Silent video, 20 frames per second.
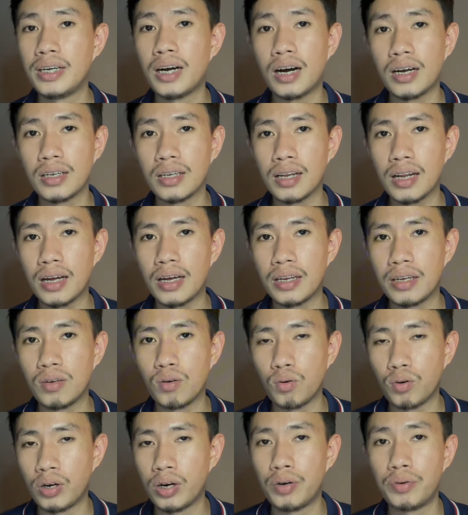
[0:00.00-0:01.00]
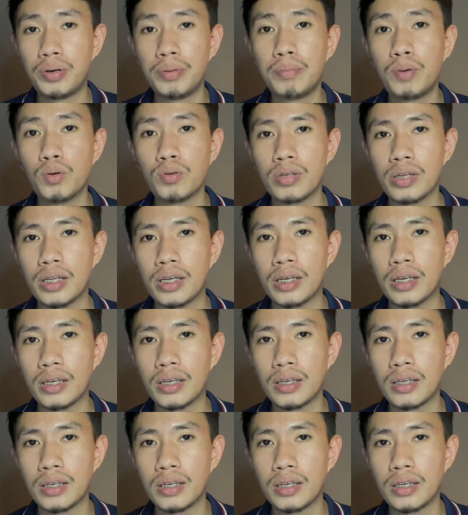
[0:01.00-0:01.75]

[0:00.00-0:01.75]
online or remotely.